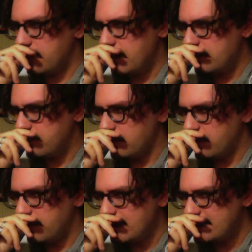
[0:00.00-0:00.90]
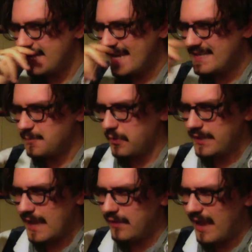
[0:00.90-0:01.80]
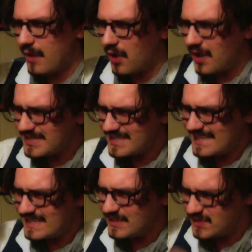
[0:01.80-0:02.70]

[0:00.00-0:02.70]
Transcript: in the history of the internet to point out how utterly